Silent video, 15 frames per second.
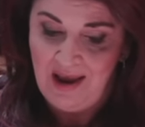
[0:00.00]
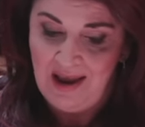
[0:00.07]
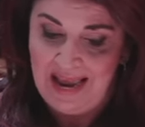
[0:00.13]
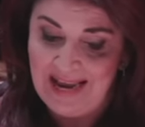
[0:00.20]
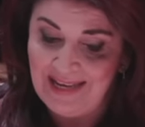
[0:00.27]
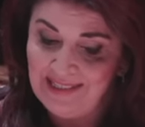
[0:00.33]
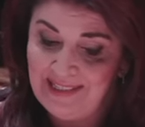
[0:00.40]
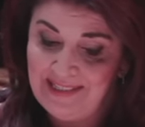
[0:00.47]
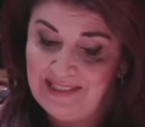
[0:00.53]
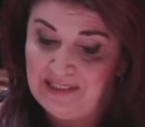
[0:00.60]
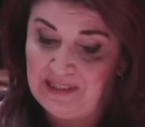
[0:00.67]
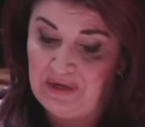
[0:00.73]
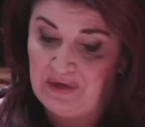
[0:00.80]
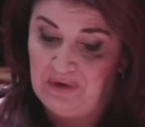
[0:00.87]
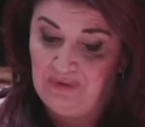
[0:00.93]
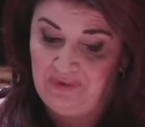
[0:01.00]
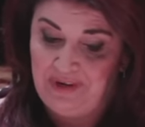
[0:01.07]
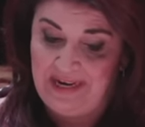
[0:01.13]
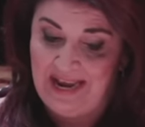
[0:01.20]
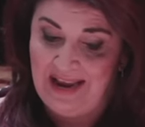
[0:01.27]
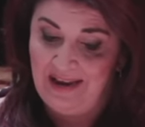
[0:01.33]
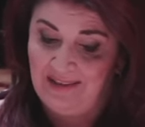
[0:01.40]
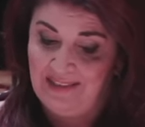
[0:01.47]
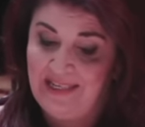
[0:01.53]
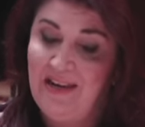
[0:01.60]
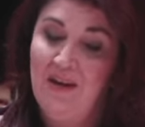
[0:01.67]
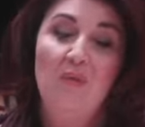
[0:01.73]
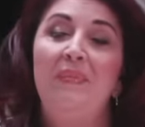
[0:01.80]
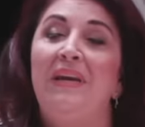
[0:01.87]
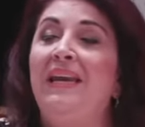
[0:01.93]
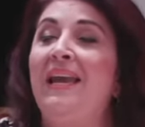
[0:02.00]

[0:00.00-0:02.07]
As this is a girlfriend hour, tell me